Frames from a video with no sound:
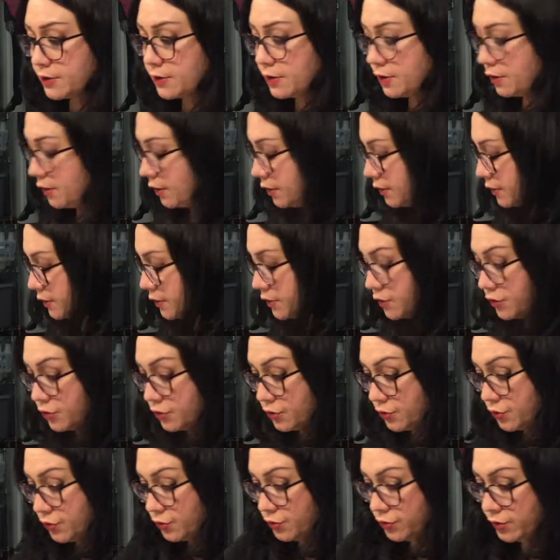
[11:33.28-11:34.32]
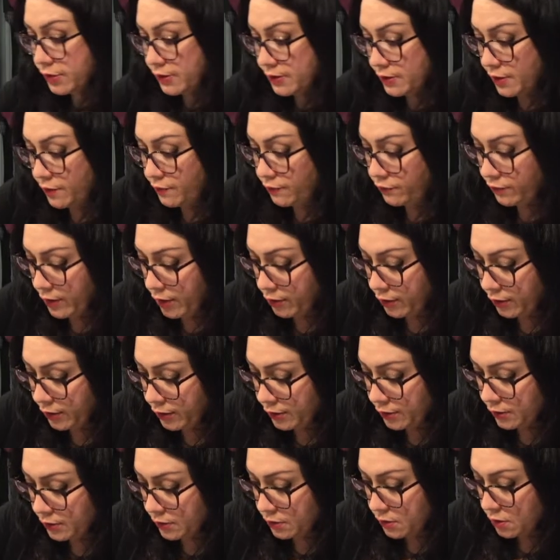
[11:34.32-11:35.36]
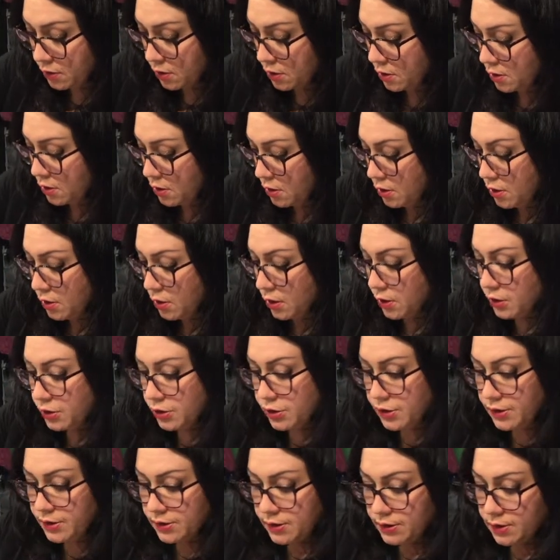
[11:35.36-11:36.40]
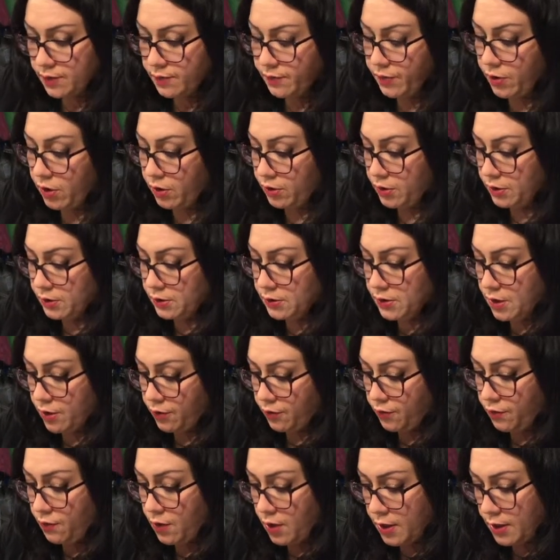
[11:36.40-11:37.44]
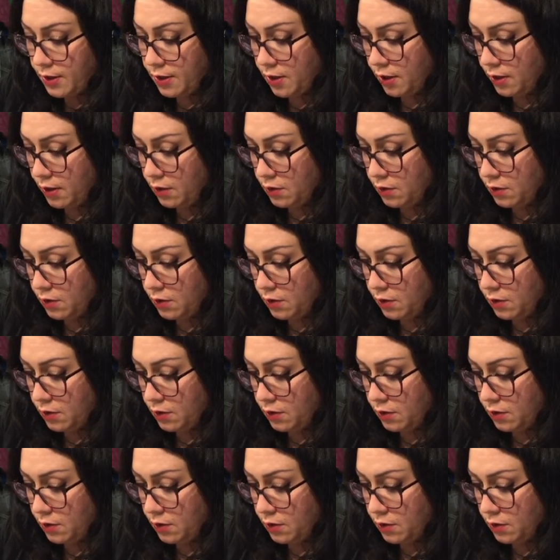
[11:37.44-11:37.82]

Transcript: Let's do the sunflowers. Let's just dump all this out, why not?